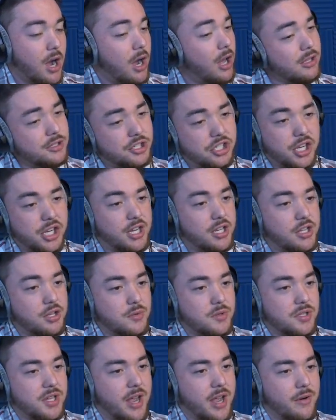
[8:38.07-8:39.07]
All she can
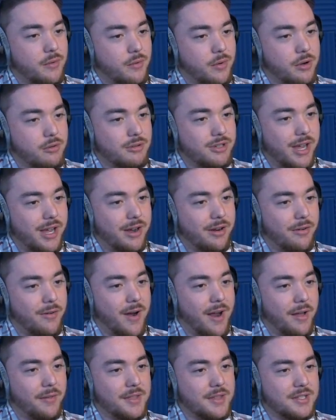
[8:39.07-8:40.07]
do is kind of rotate
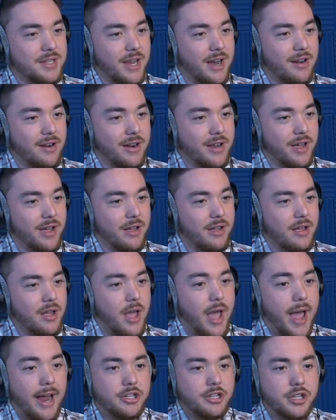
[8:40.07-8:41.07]
around this area.
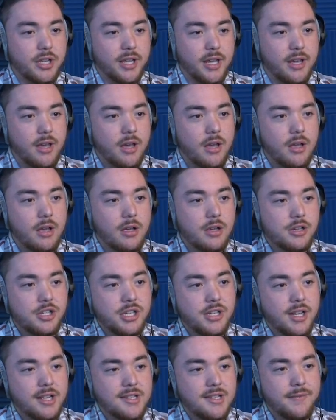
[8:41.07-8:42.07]
Actually,
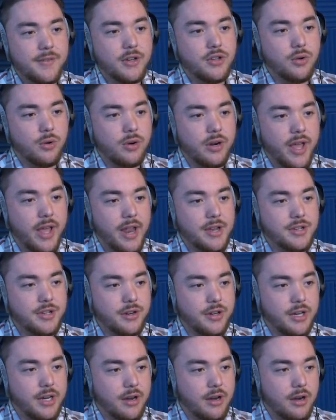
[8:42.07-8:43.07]
she does have a door to
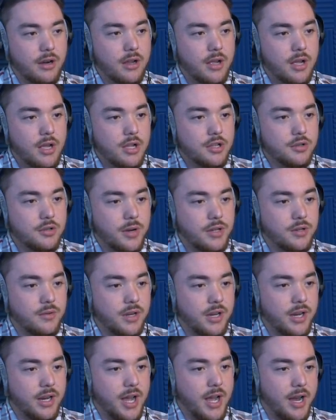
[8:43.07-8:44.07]
enter here, so I do
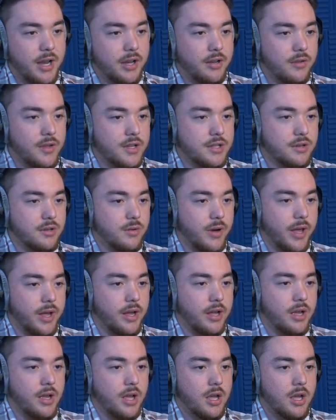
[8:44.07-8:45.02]
need to kind of do this quick.